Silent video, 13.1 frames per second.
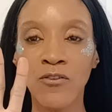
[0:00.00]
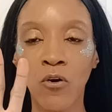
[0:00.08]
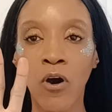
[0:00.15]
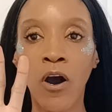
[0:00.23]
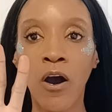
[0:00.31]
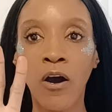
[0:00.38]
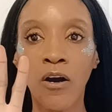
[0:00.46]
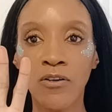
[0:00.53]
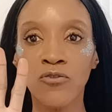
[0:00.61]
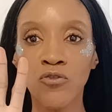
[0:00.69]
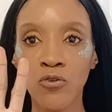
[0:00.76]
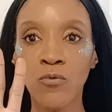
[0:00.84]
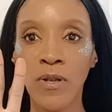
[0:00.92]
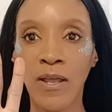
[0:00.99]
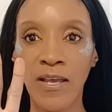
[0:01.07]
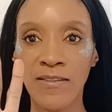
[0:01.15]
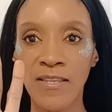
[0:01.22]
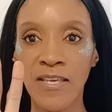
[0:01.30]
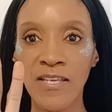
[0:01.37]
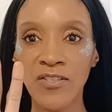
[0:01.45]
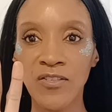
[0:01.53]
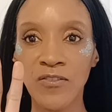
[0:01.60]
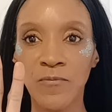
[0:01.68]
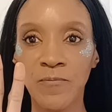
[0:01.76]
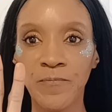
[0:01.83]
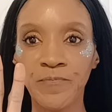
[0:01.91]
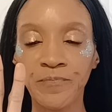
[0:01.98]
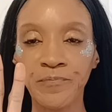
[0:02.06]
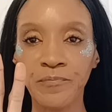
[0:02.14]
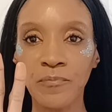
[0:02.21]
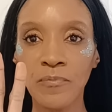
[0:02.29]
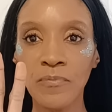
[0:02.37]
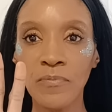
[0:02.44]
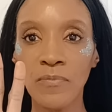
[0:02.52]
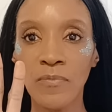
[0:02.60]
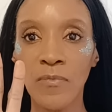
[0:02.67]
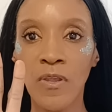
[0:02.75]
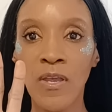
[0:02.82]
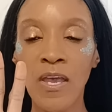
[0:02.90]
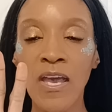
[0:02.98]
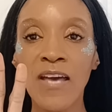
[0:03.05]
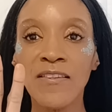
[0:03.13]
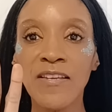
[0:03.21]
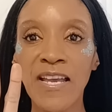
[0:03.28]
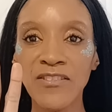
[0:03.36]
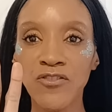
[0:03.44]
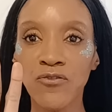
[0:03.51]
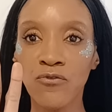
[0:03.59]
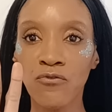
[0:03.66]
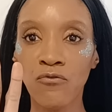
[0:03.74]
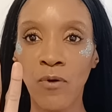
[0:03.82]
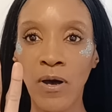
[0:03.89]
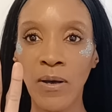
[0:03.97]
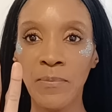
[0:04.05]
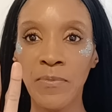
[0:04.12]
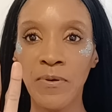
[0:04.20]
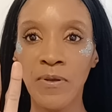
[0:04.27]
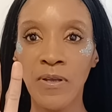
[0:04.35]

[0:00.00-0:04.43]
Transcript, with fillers: your heart, and you were like this. And then as you grew up,